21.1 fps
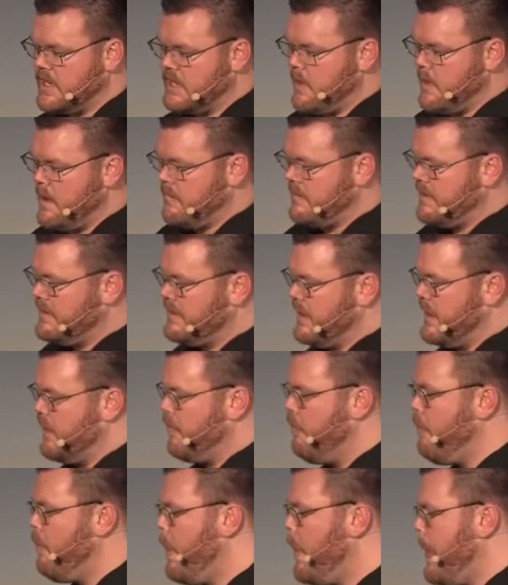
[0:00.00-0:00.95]
everything.
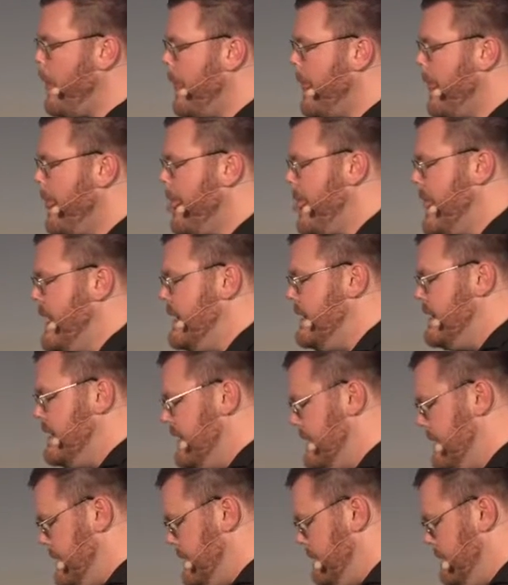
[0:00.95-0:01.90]

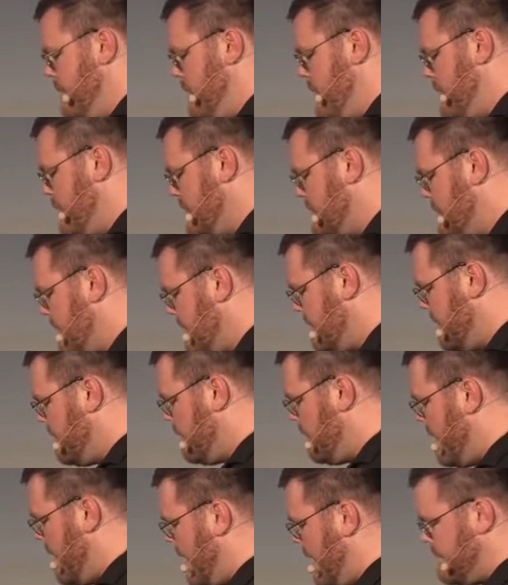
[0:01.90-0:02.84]
The perspective that
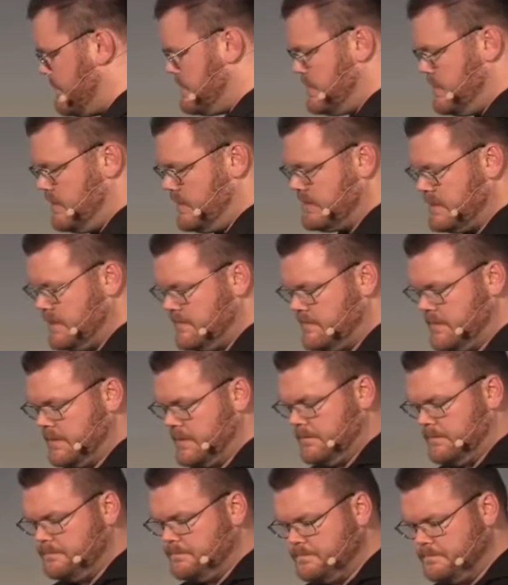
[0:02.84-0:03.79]
we have is a little different.
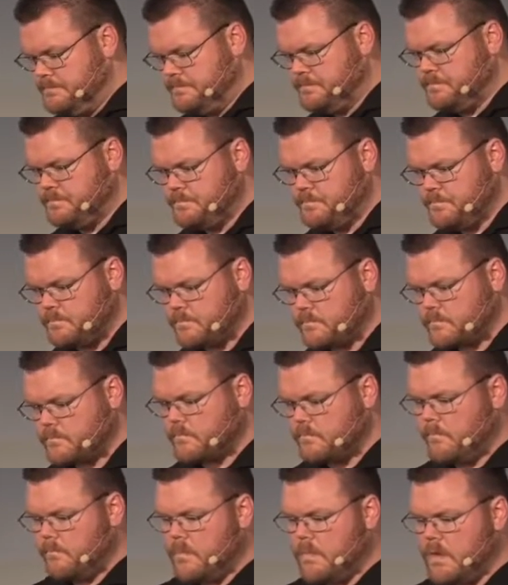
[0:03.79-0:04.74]

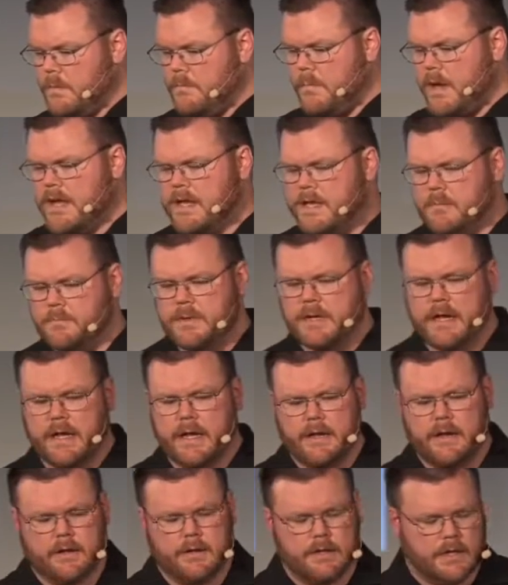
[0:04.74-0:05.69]
My
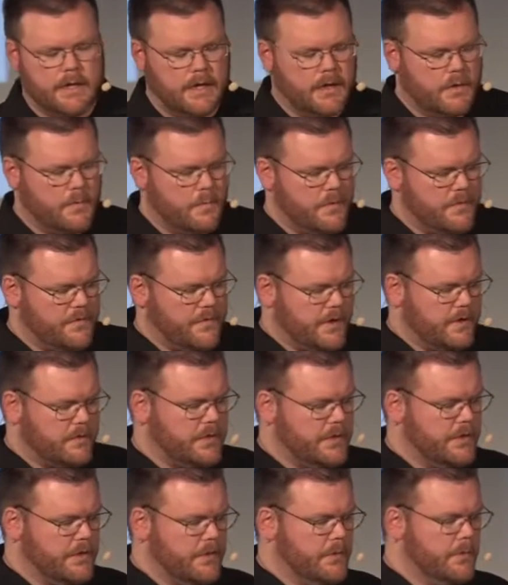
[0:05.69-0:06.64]
company, we're fairly
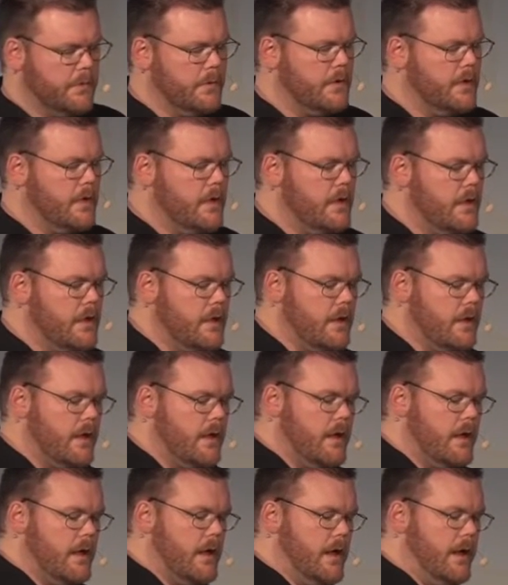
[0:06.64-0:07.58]
new,
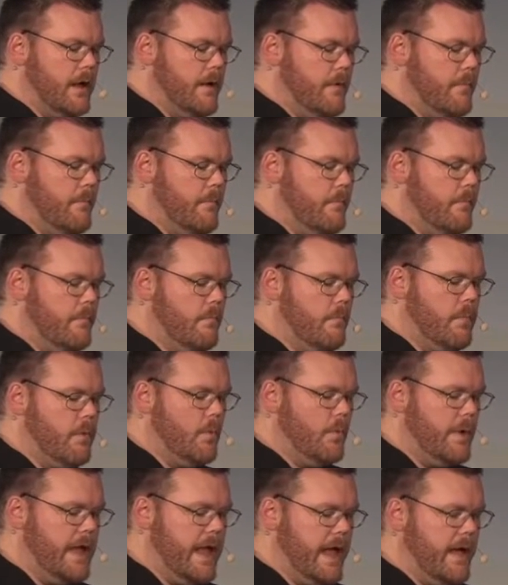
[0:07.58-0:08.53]
but
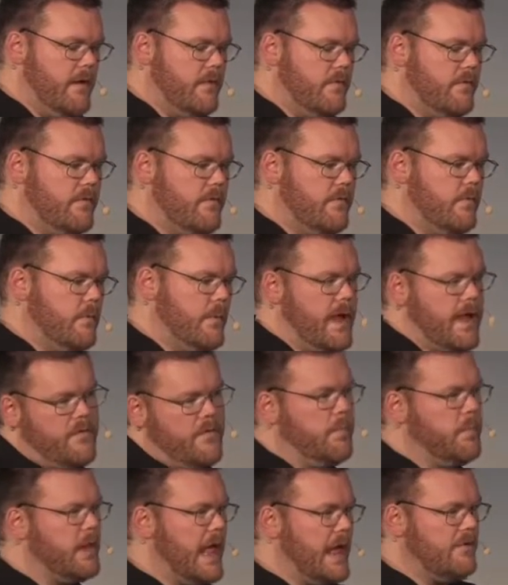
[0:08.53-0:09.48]
we have a
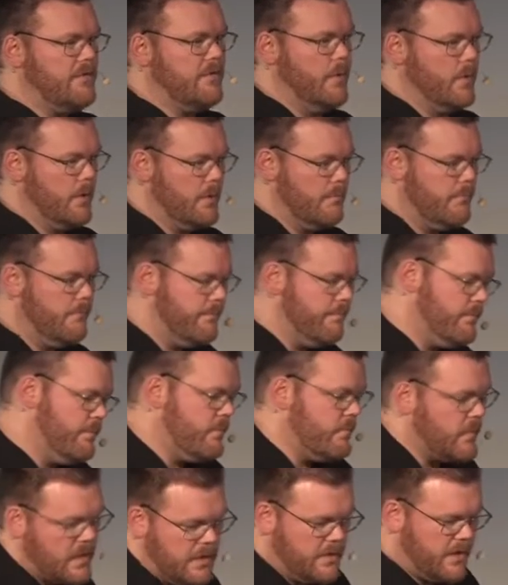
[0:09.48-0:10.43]
platform,
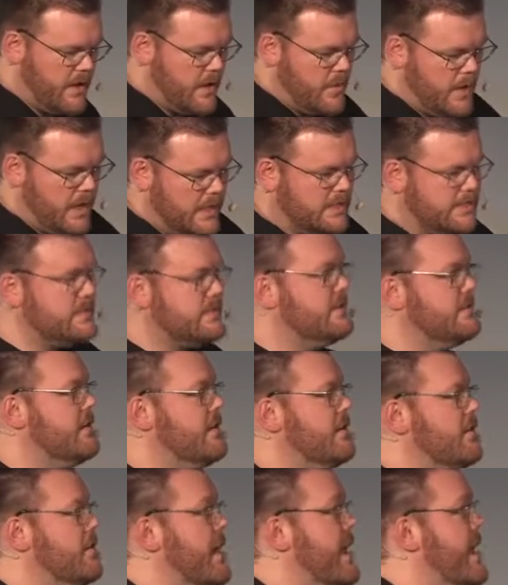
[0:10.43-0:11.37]
go us,
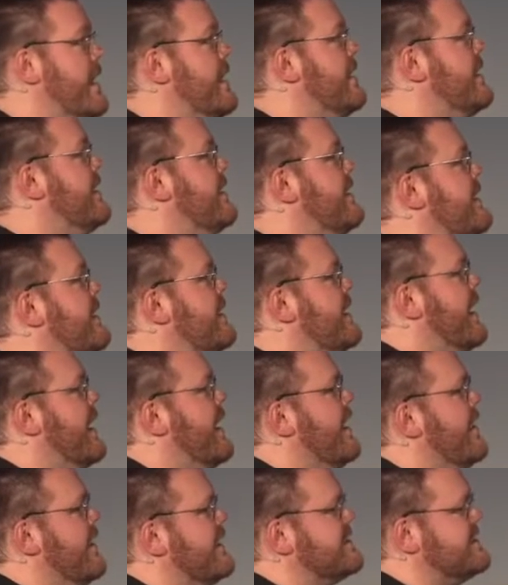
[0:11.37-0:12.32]
hooray.
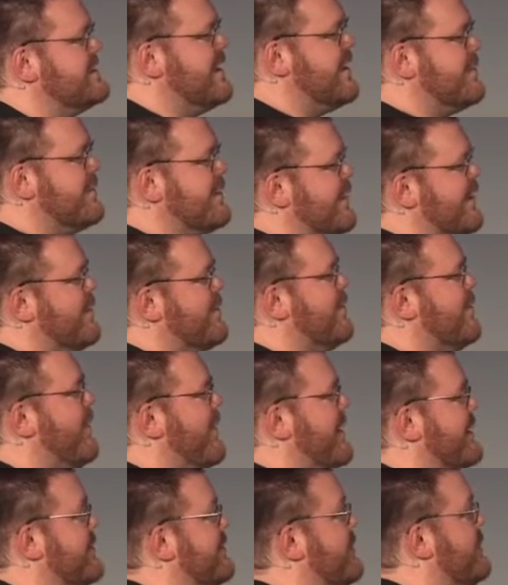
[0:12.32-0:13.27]
That's not really the
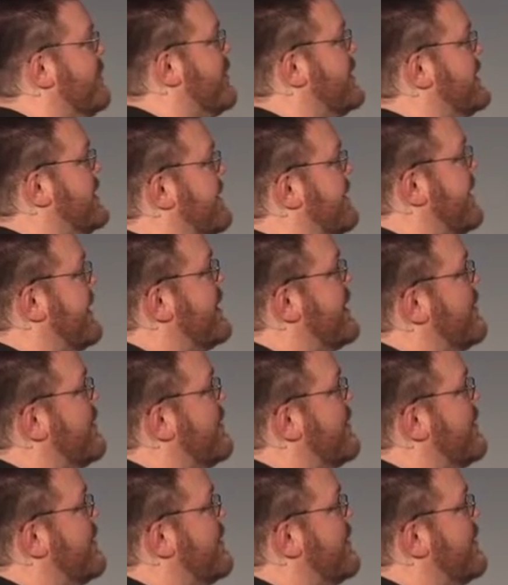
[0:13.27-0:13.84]
point of bringing that up,